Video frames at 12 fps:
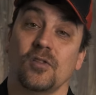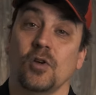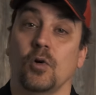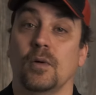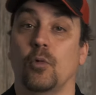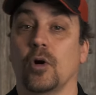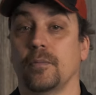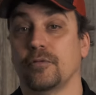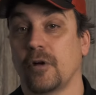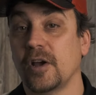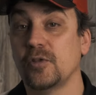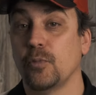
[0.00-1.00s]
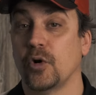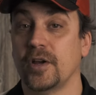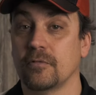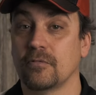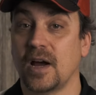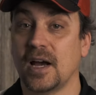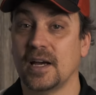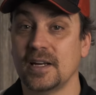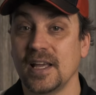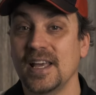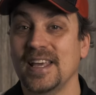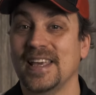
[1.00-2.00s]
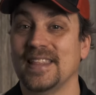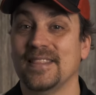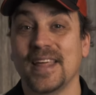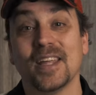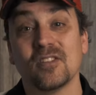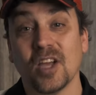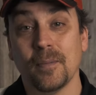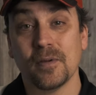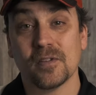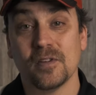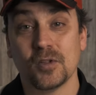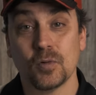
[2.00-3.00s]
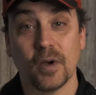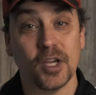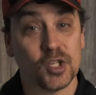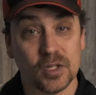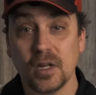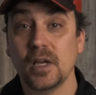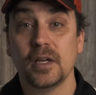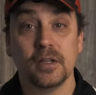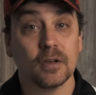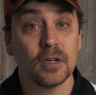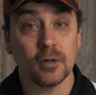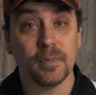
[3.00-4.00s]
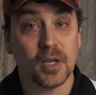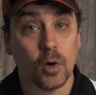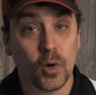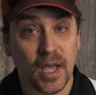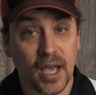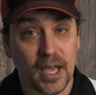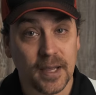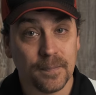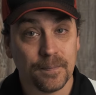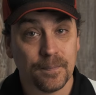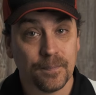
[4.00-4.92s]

So a more price point rod in that type of situation, you're going to be okay.